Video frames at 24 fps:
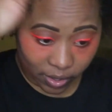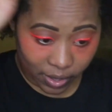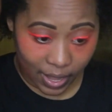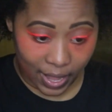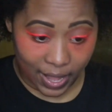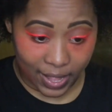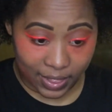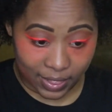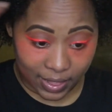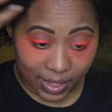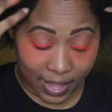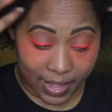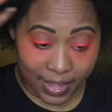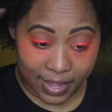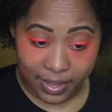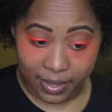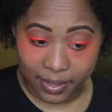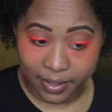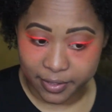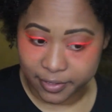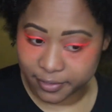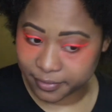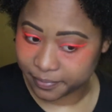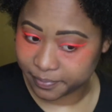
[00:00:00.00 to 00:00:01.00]
I like.
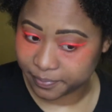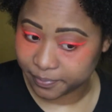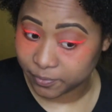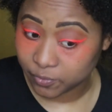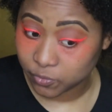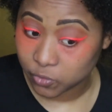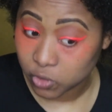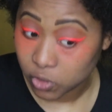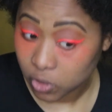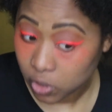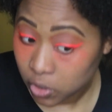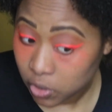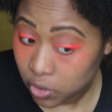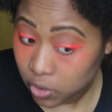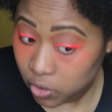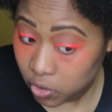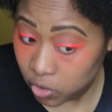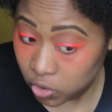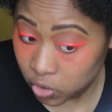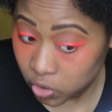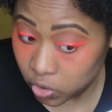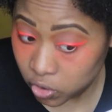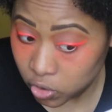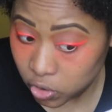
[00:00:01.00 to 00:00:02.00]

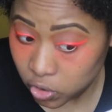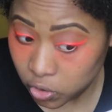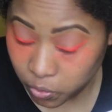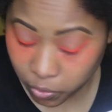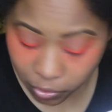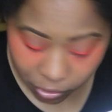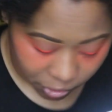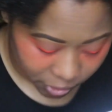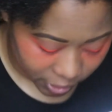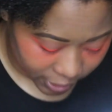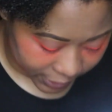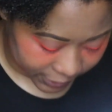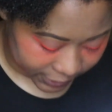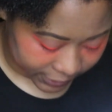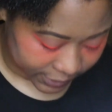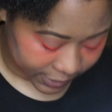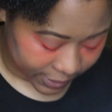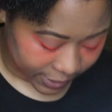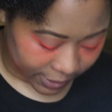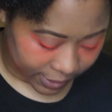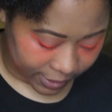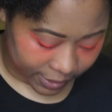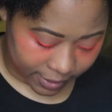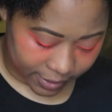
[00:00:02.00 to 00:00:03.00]
What do you guys
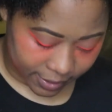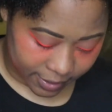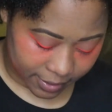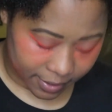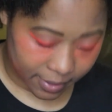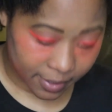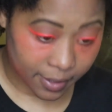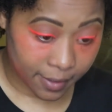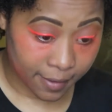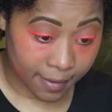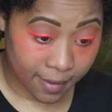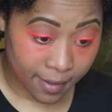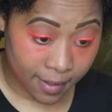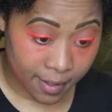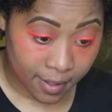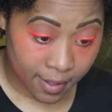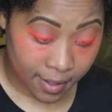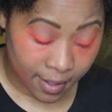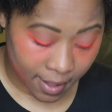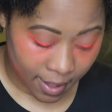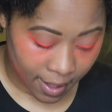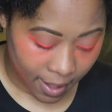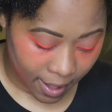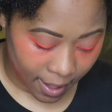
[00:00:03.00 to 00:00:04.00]
think?
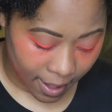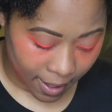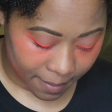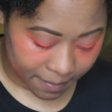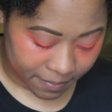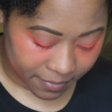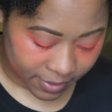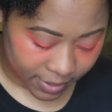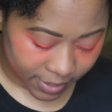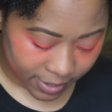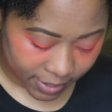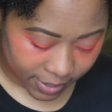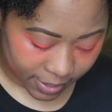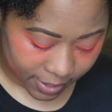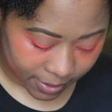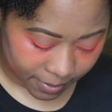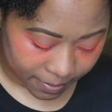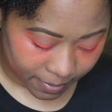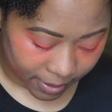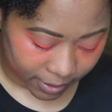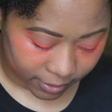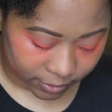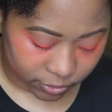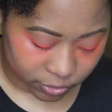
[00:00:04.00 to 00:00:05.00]
I'm thinking
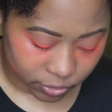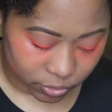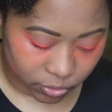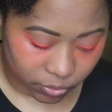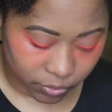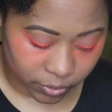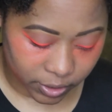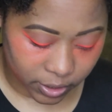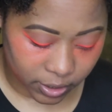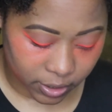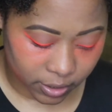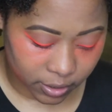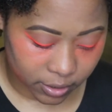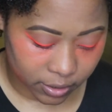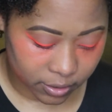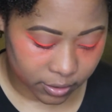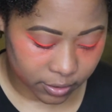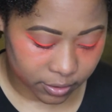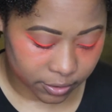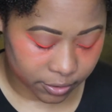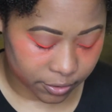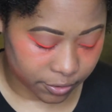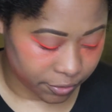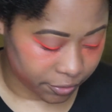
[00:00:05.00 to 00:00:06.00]
about doing
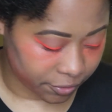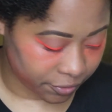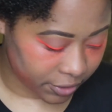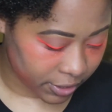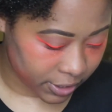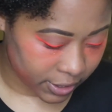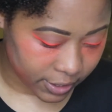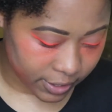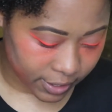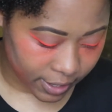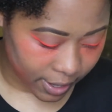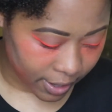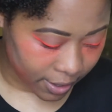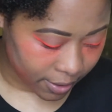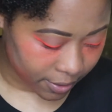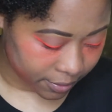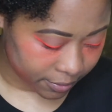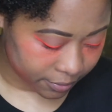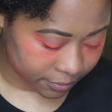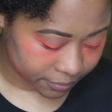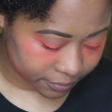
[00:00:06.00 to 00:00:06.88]
green now.